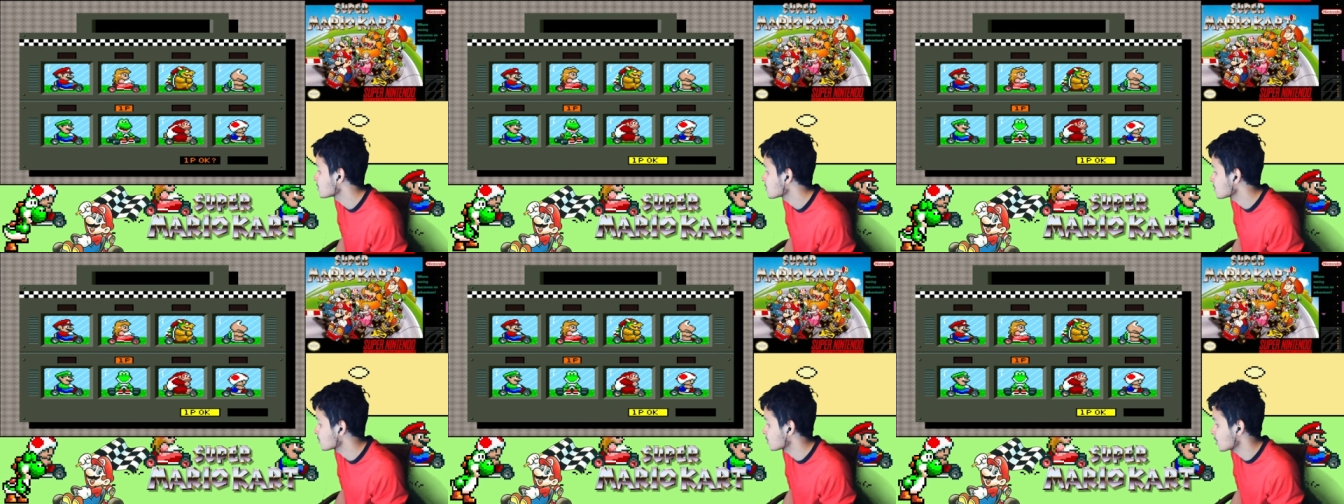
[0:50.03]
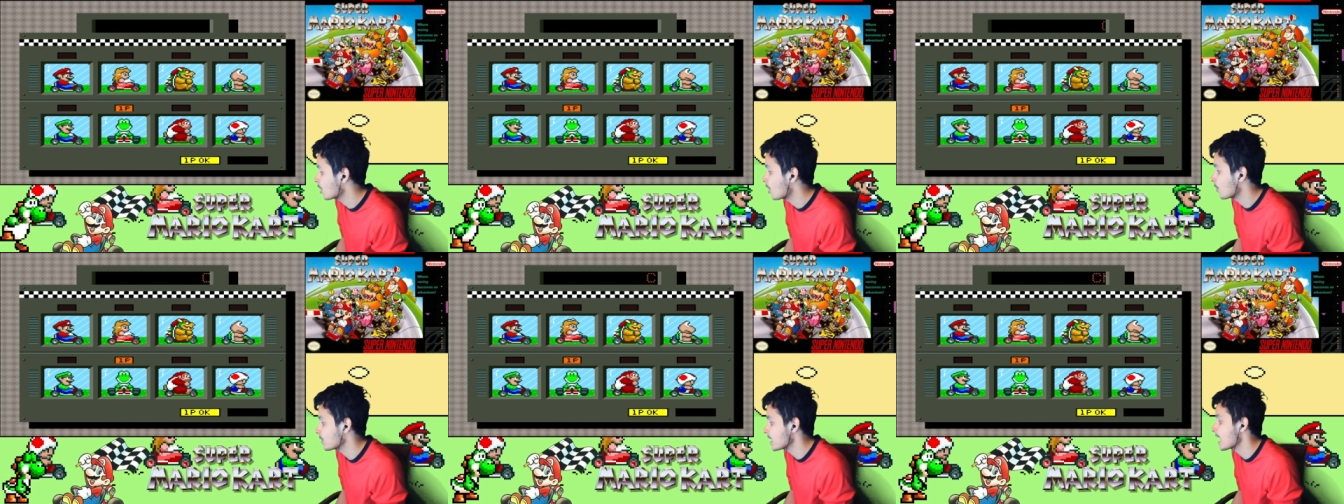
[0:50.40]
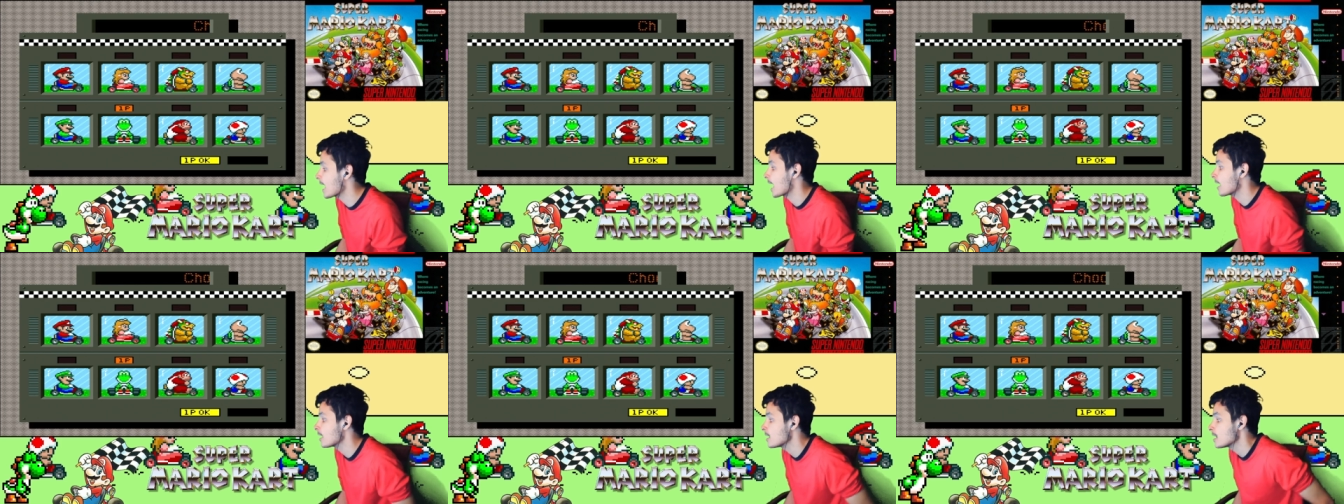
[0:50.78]
So,
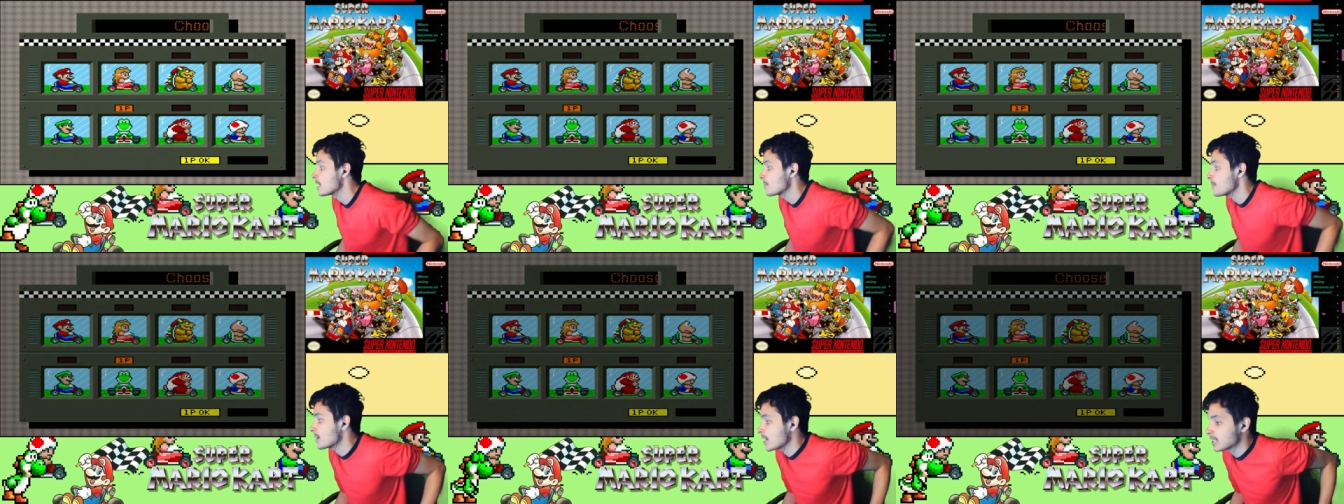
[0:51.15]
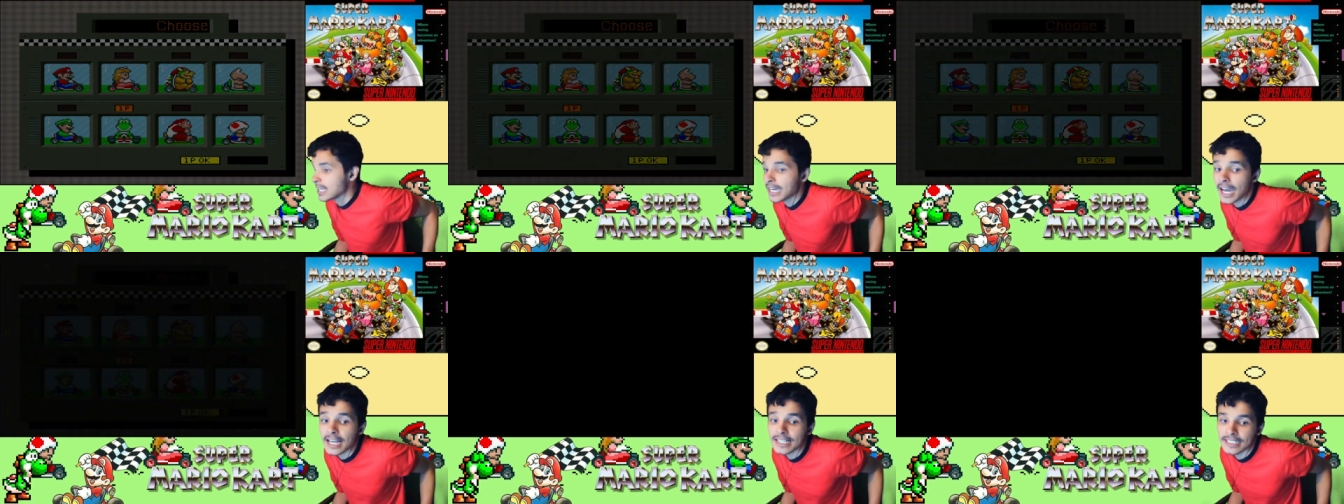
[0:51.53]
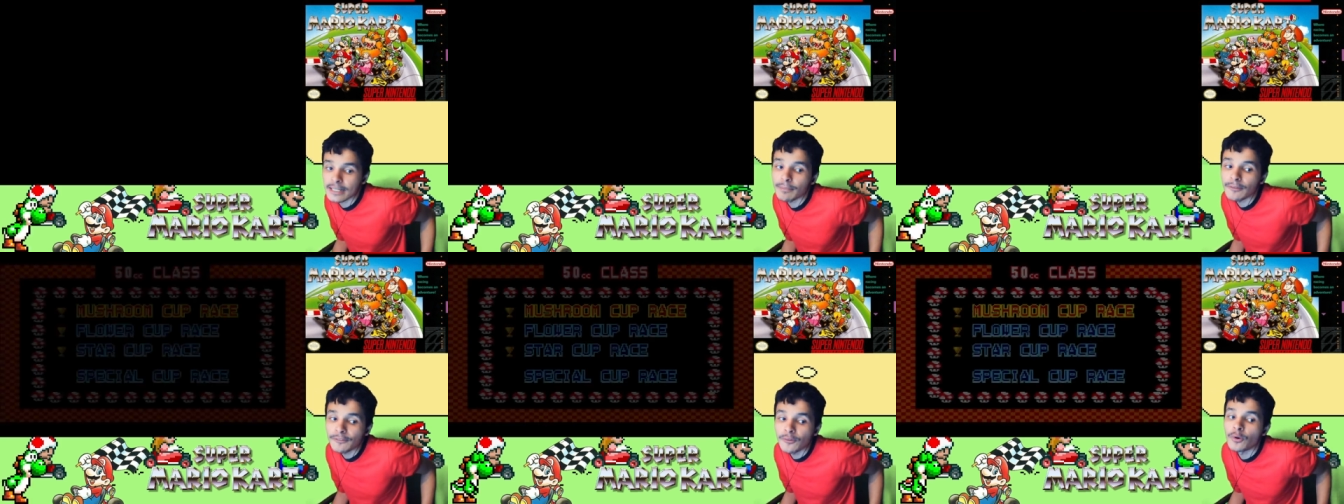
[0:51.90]
yeah. Because like I said
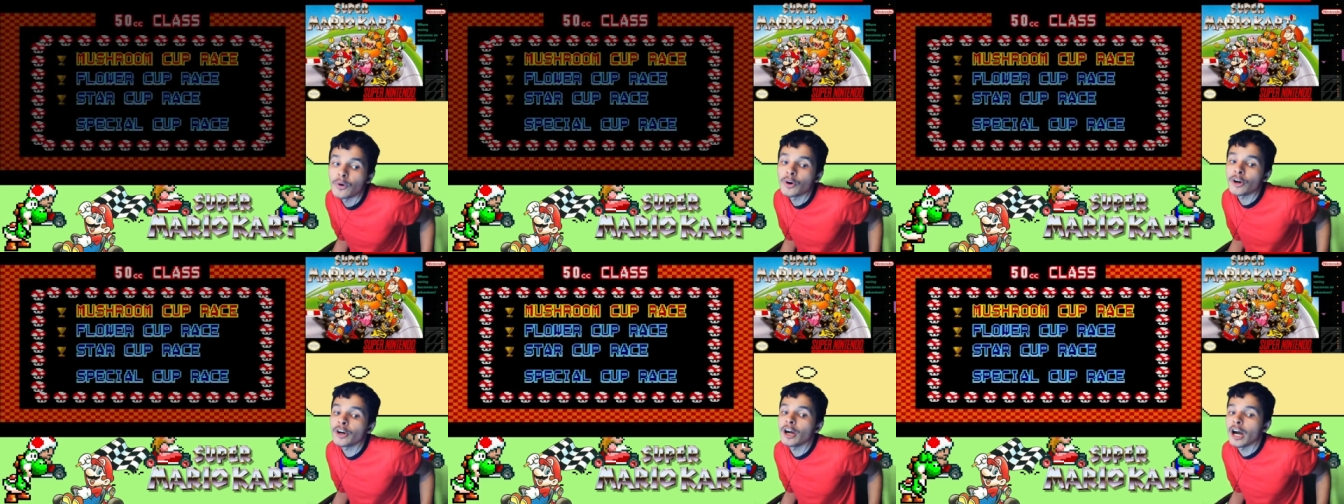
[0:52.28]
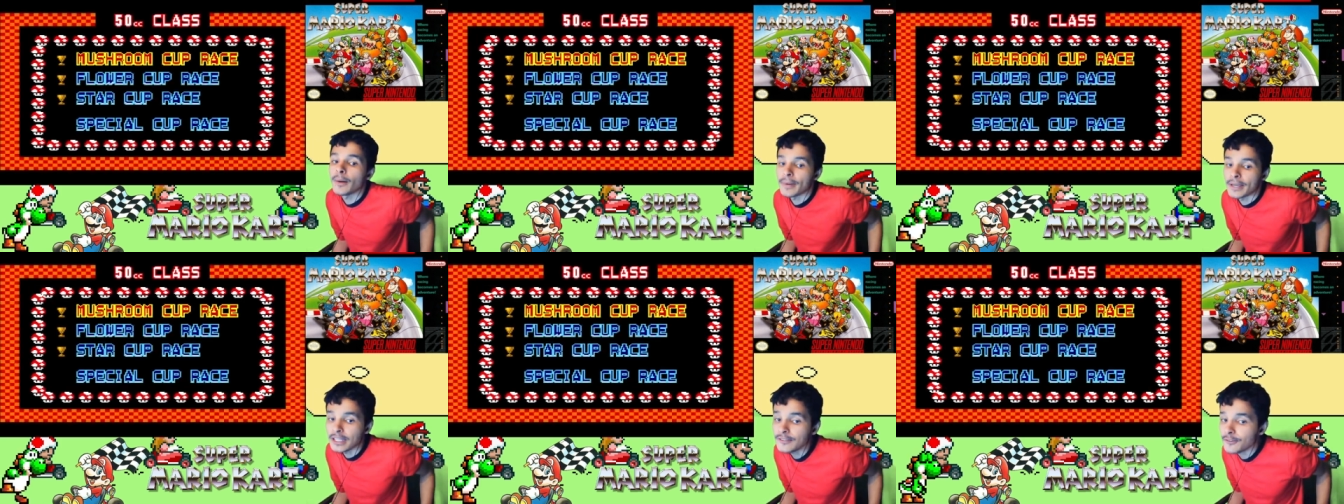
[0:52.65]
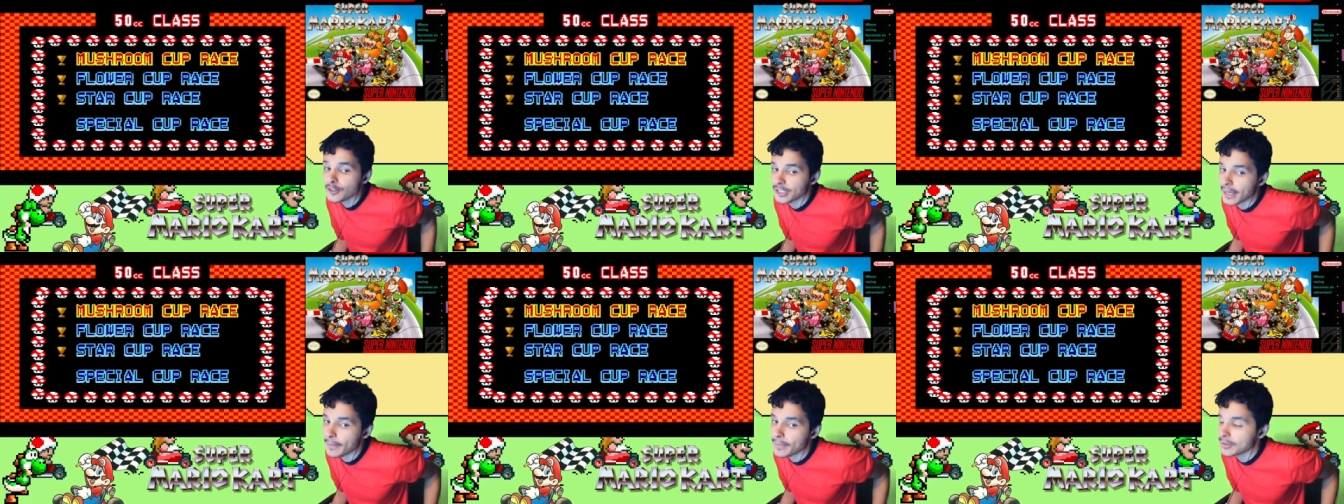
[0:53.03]
before, um, in the
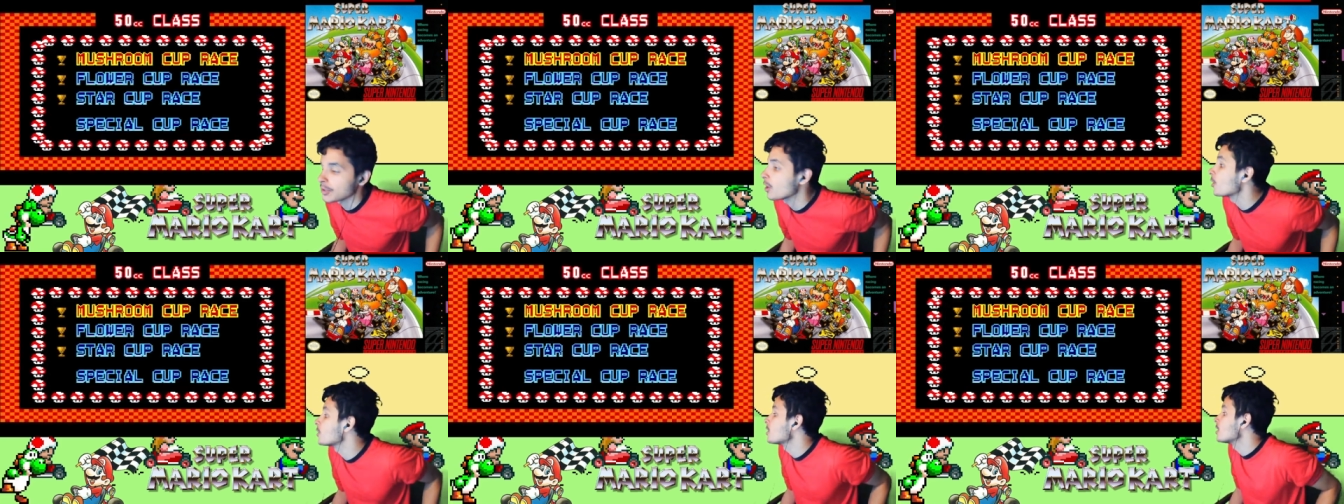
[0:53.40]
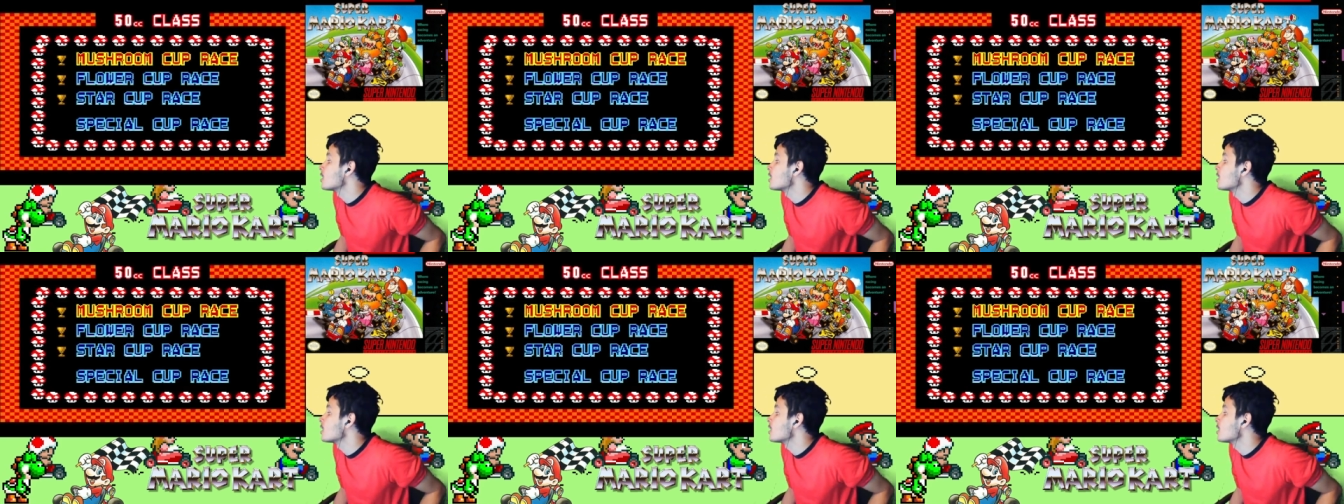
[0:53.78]
first episode,